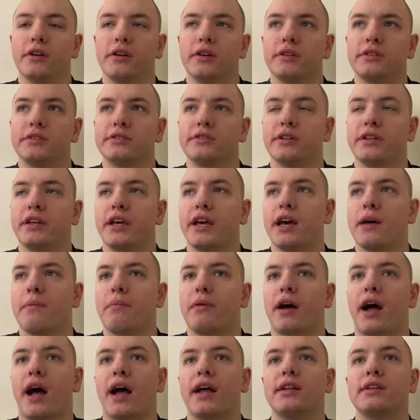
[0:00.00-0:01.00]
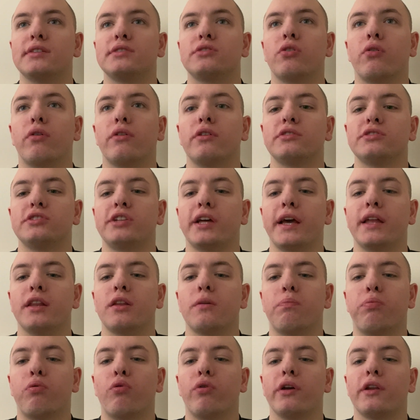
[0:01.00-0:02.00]
So, yeah. But I just don't understand the
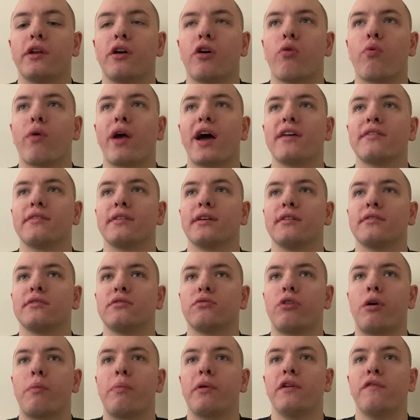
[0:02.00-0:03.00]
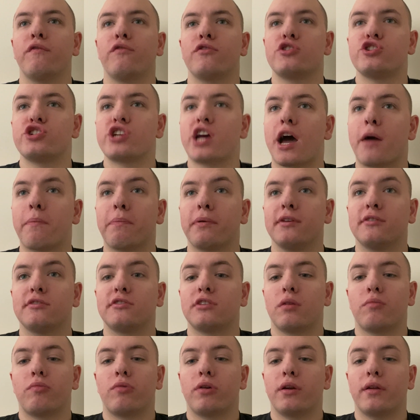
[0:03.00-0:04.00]
point in harassing a celebrity for shopping
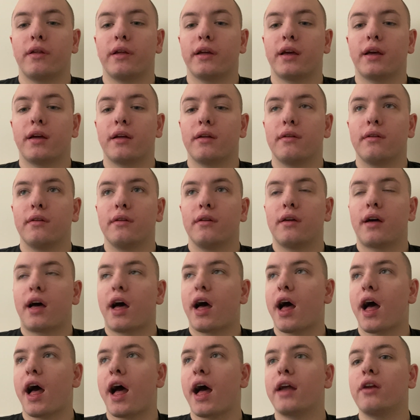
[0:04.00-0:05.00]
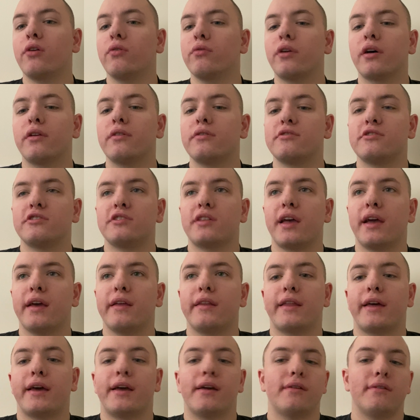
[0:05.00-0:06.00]
somewhere. Like, I don't
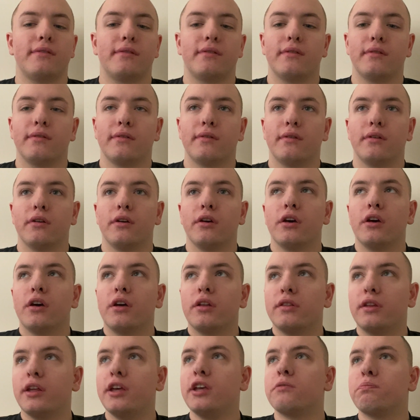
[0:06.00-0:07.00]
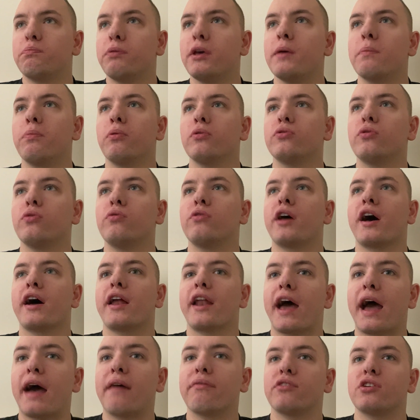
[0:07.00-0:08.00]
understand that. These people do not
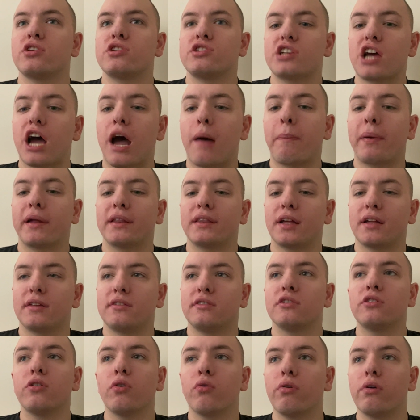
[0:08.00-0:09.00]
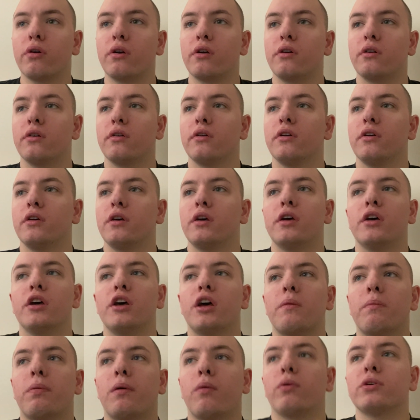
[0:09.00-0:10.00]
have to shop at that store.
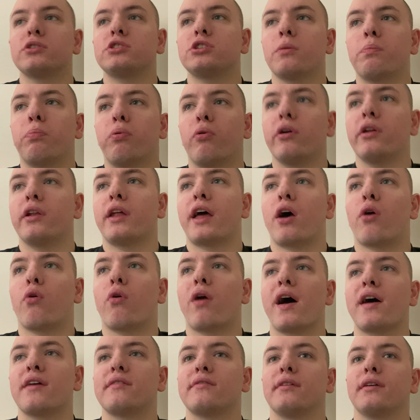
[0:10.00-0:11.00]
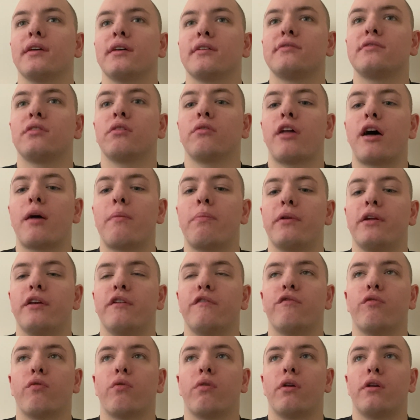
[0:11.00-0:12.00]
But what's the point in harassing a celebrity
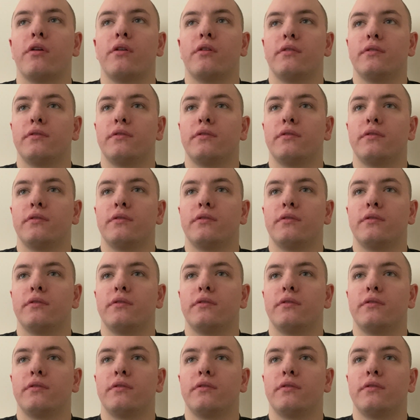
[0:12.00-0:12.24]
for it?